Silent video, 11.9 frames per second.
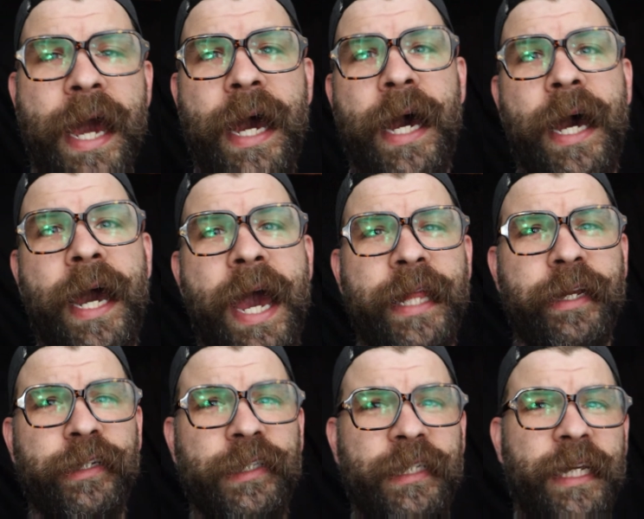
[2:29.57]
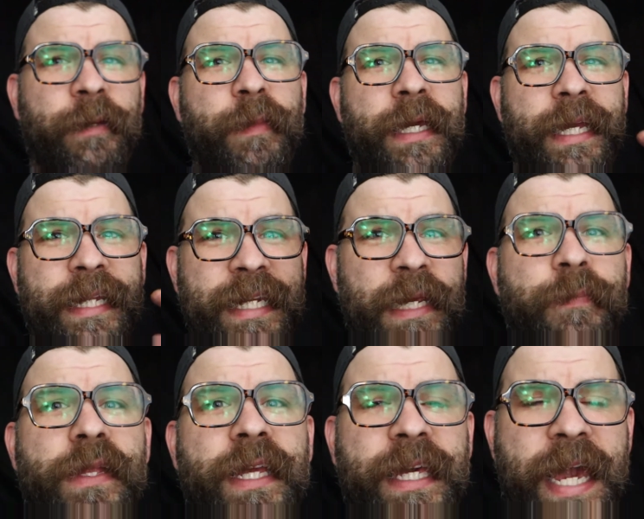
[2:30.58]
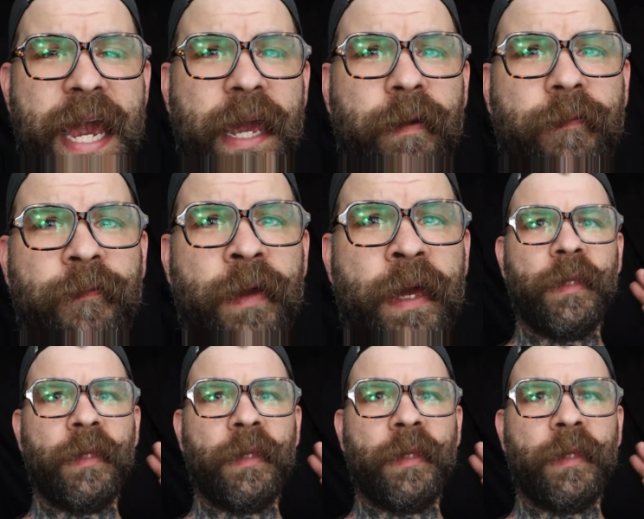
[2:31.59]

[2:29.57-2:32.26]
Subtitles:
and you're seeing me deep in the cave.